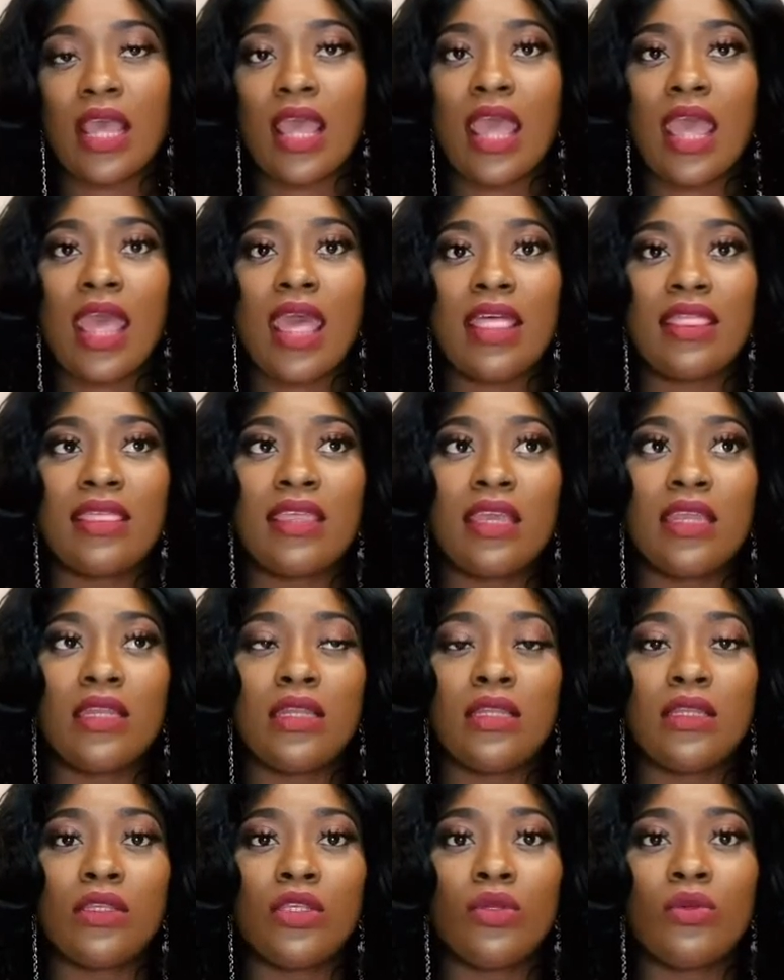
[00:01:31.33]
and then
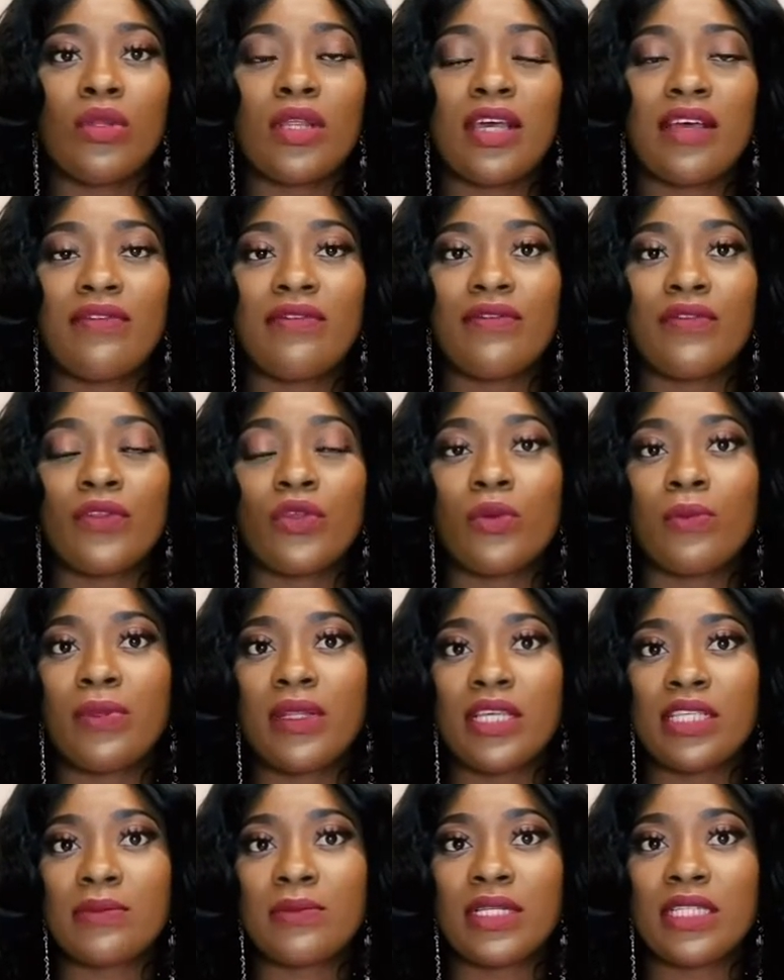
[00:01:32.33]
you would have your
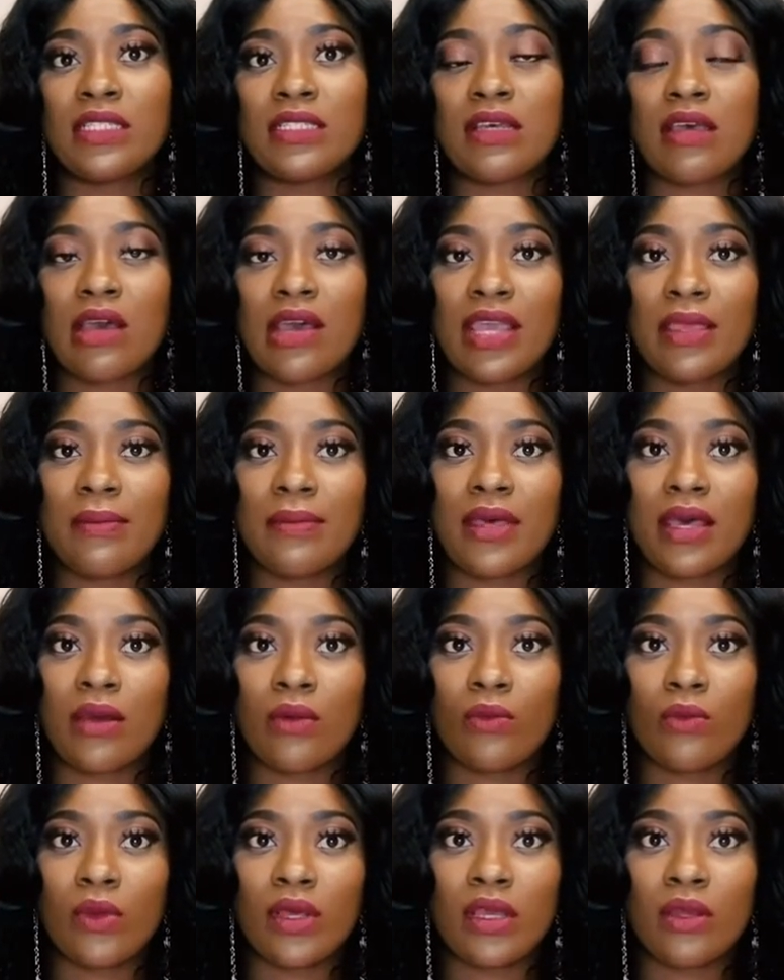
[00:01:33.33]
placement time at
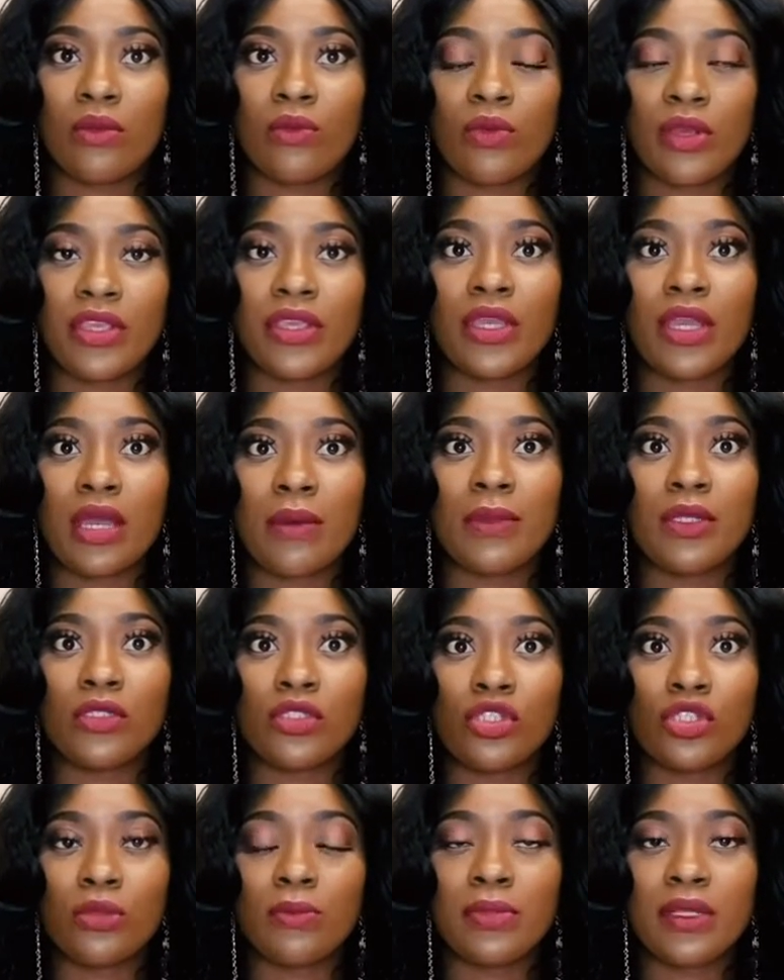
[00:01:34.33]
work where you come and do your
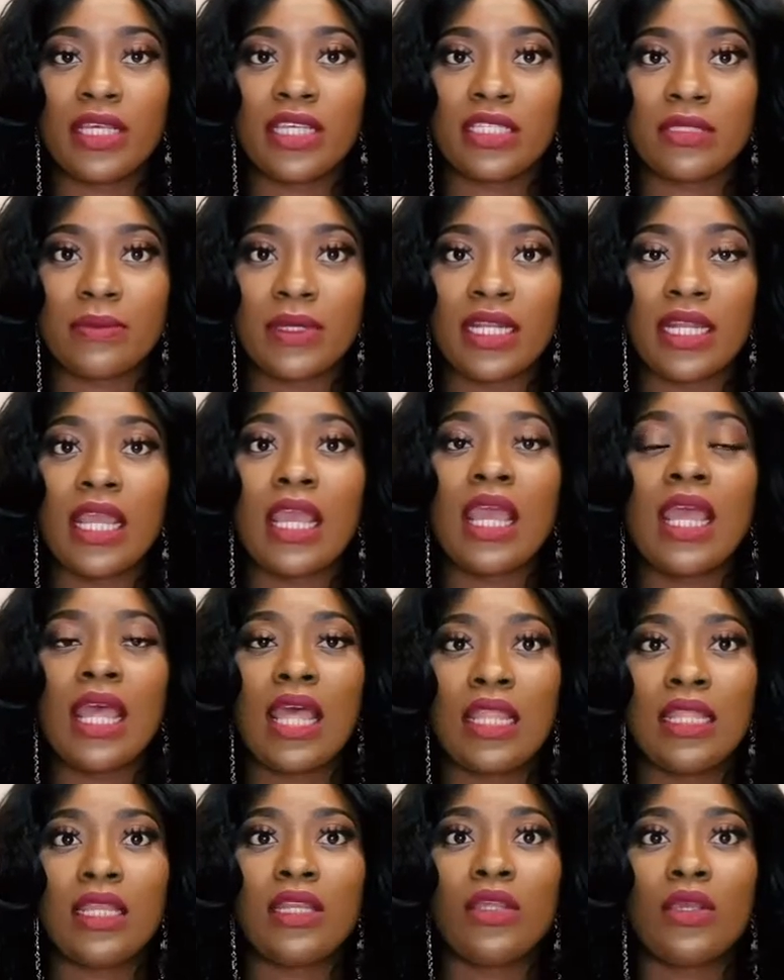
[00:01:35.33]
placement, and
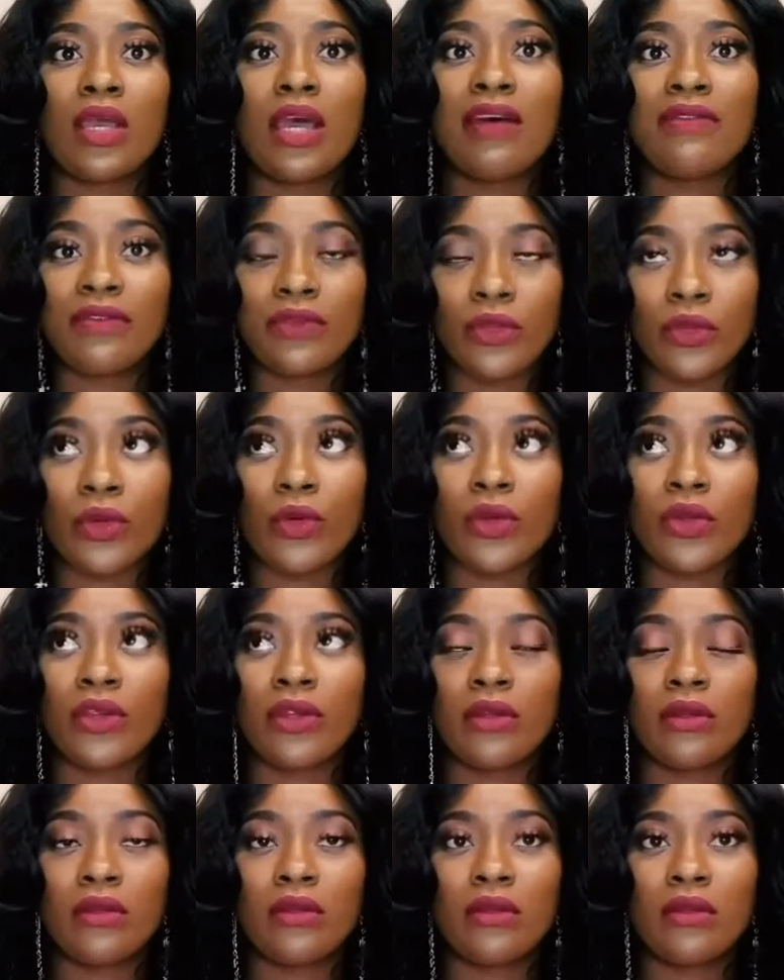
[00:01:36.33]
then you have your
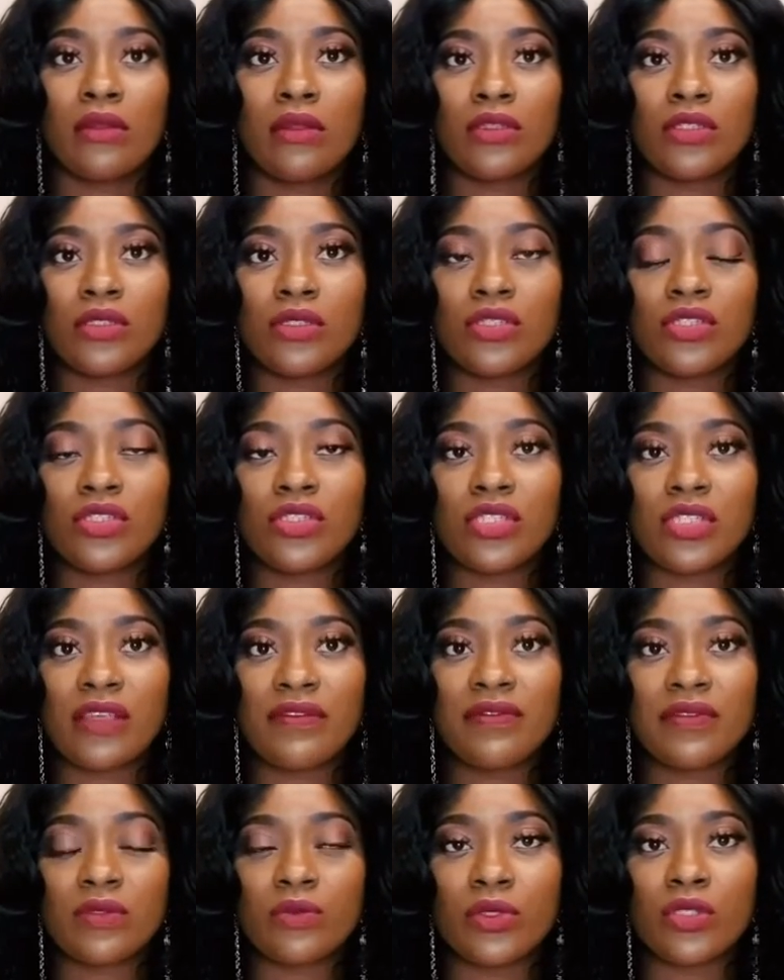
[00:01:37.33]
shifts,
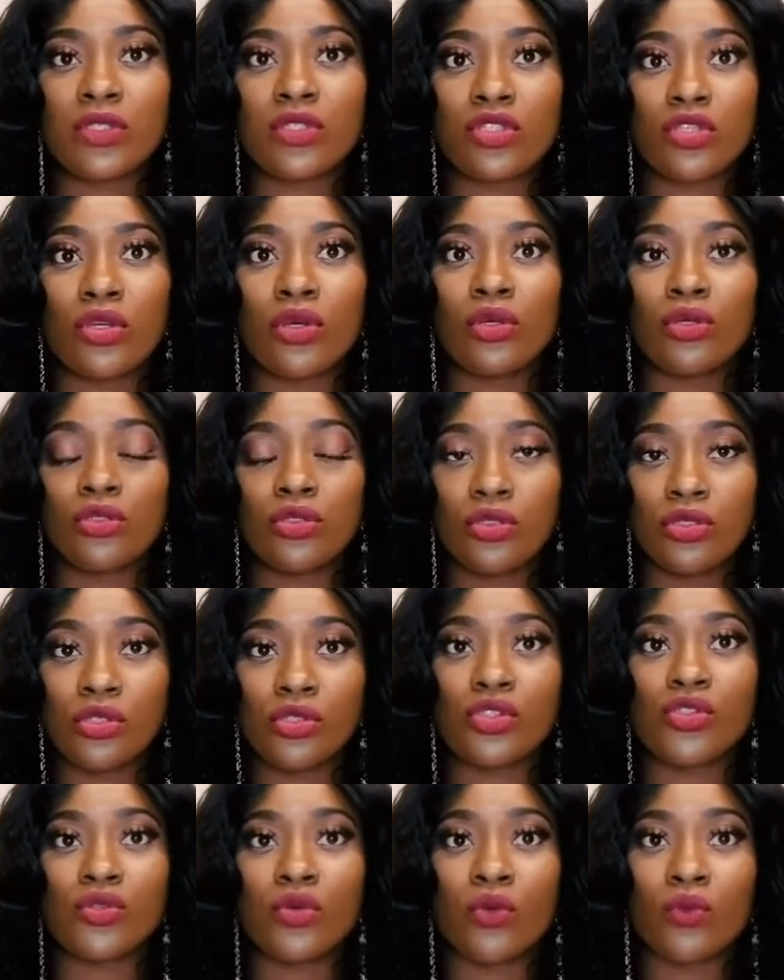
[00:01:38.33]
which is your
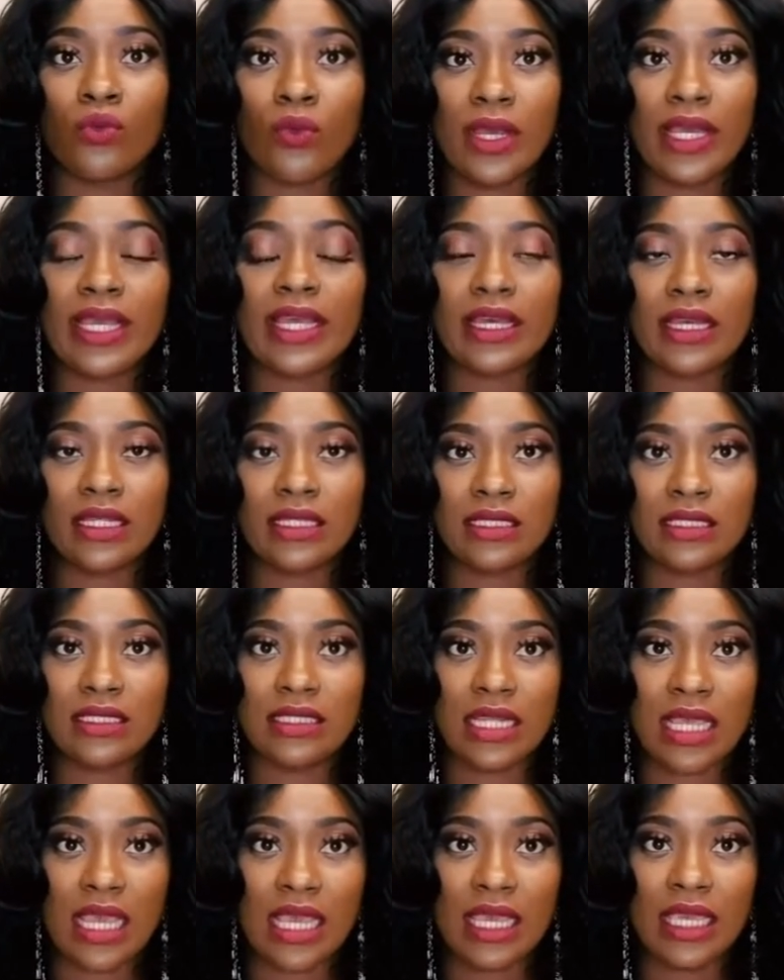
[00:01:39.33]
usual work
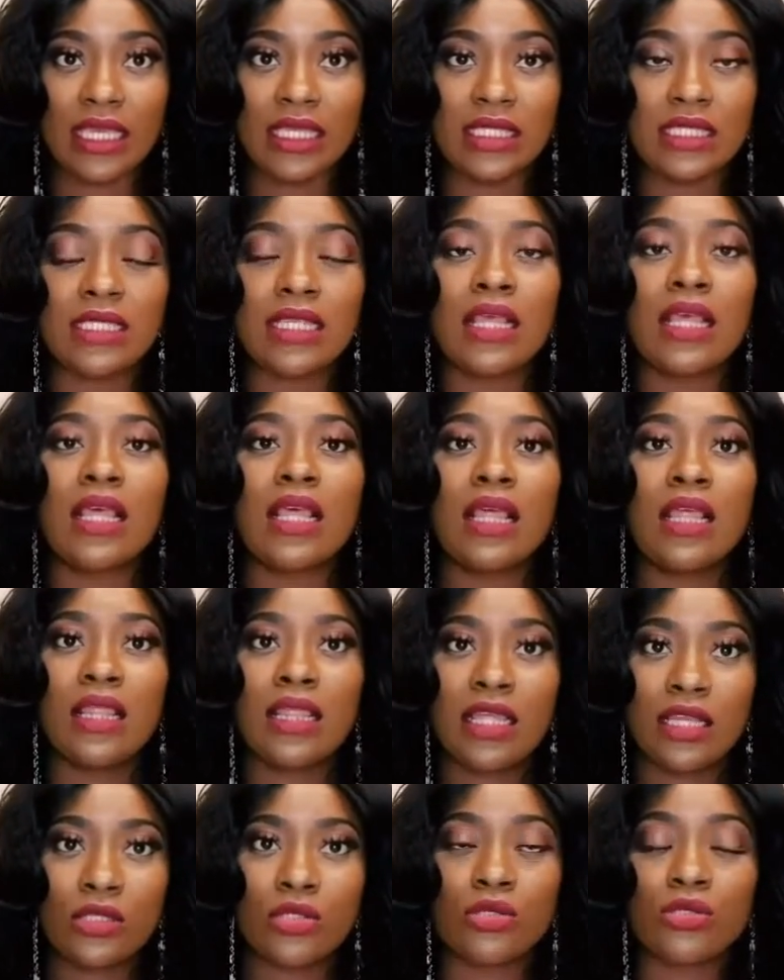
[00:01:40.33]
days
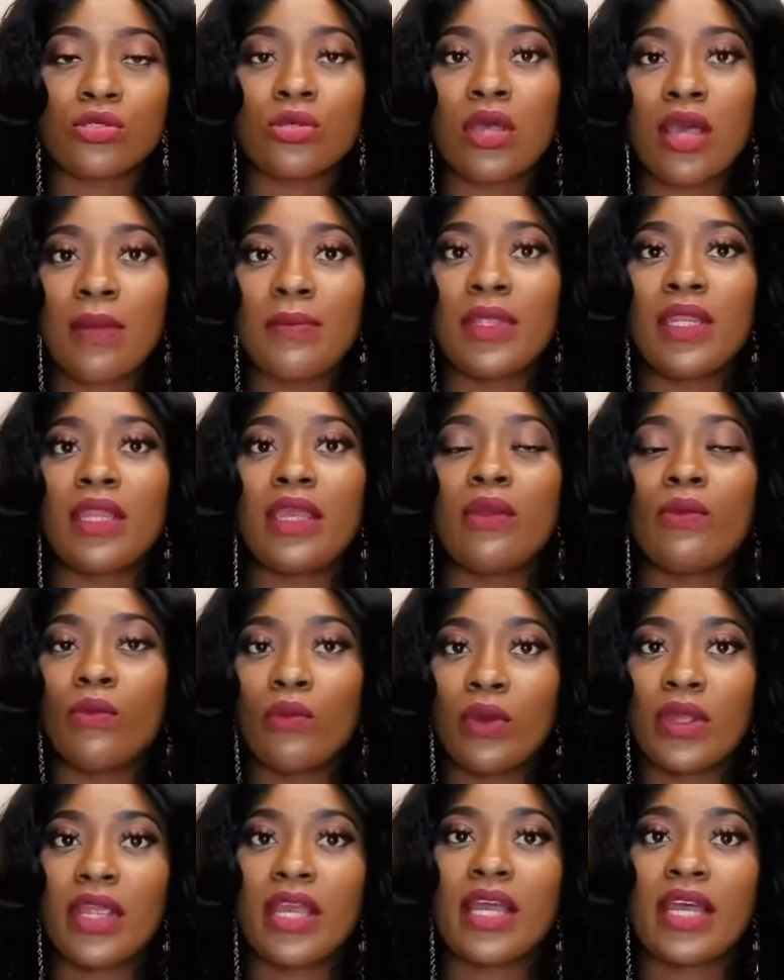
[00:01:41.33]
that you also come in and work
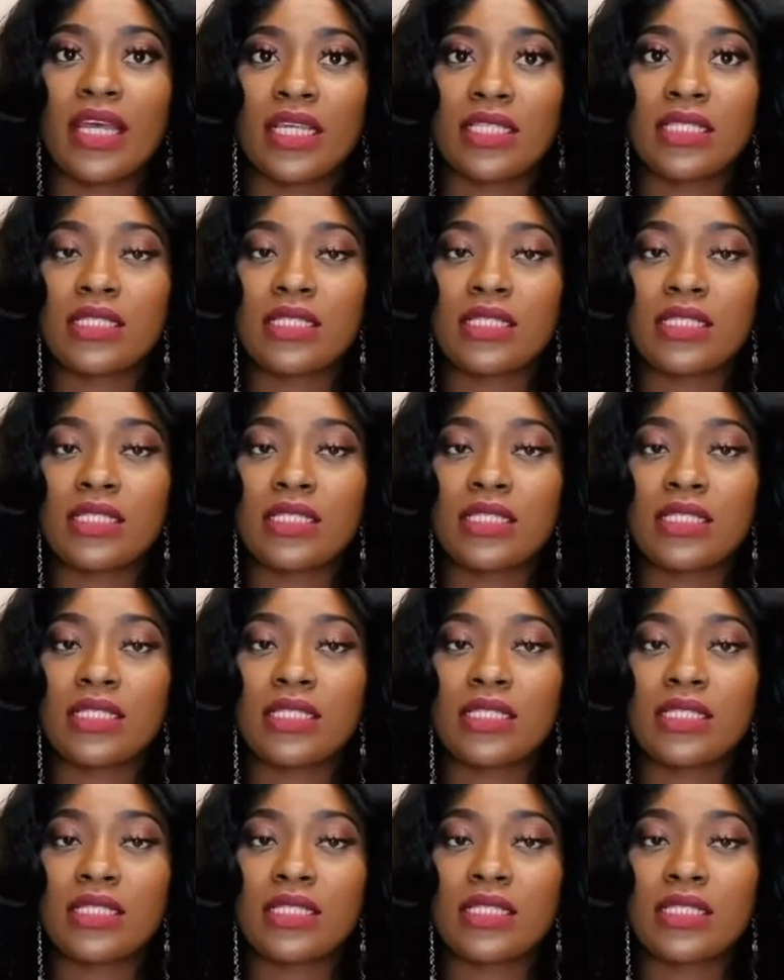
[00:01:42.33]
as